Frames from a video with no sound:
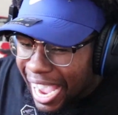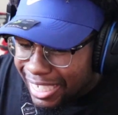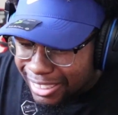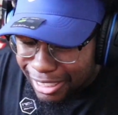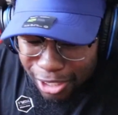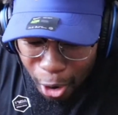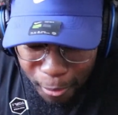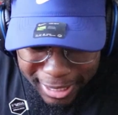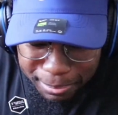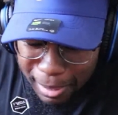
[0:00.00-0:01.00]
as the
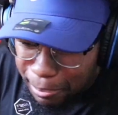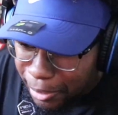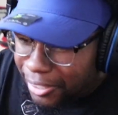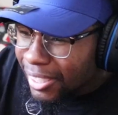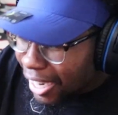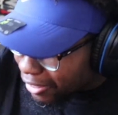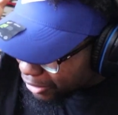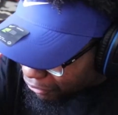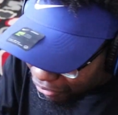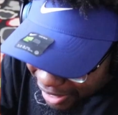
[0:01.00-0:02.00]
lowest member of
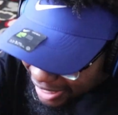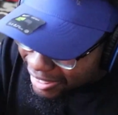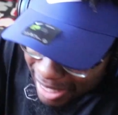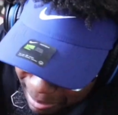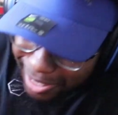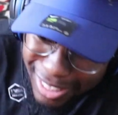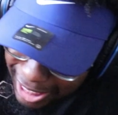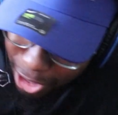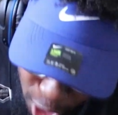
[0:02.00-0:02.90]
the freaking Demon Slayer